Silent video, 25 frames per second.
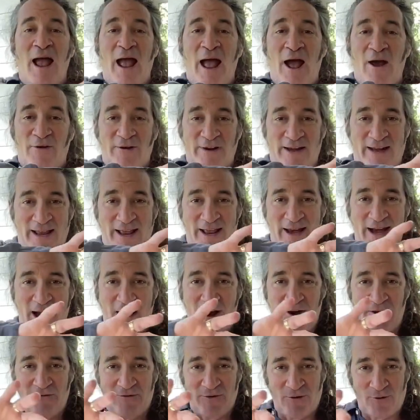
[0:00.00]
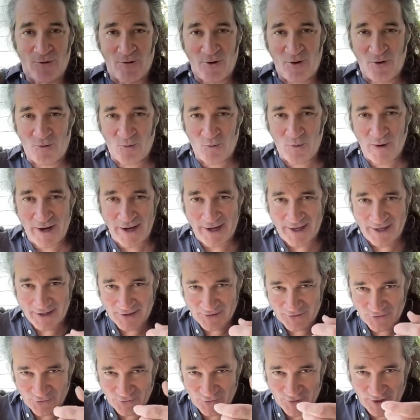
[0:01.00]
how to get out of your own way
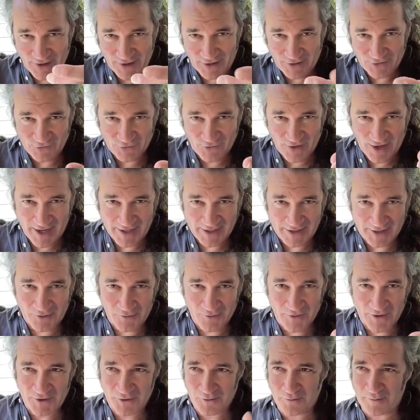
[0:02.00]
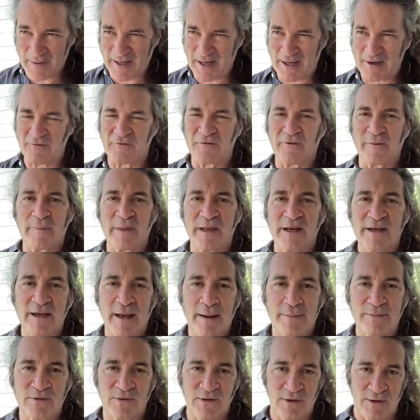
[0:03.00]
and say exactly what you mean from the
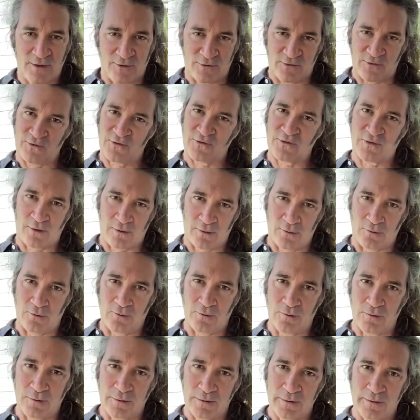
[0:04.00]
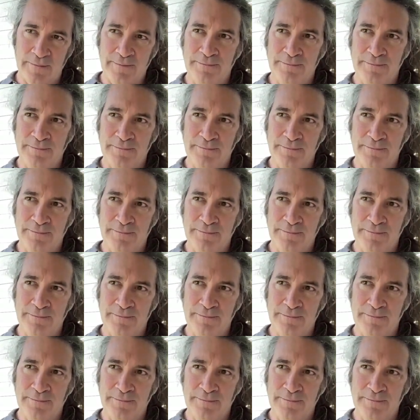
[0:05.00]
depths of your soul.